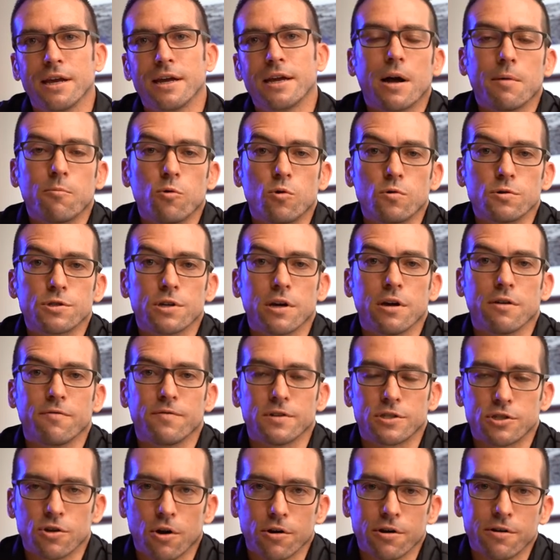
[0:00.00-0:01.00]
I'm also a
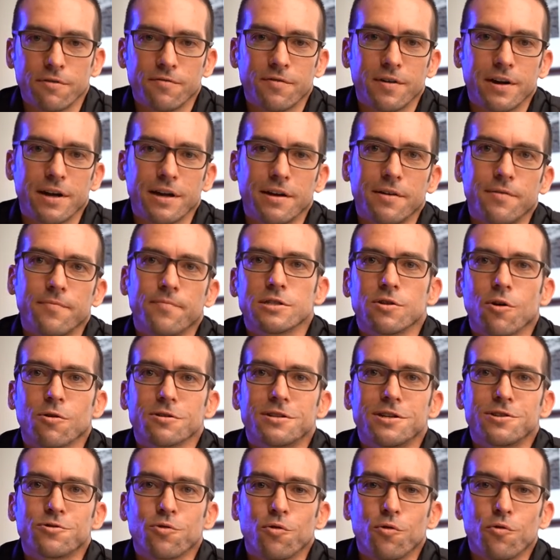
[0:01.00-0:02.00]
photographer.
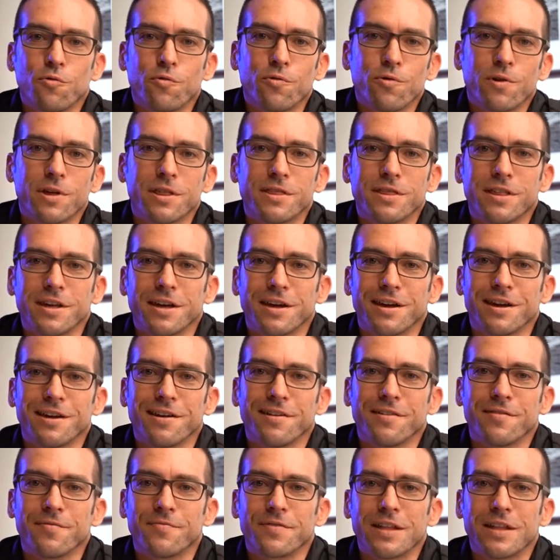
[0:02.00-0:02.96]
Started off with a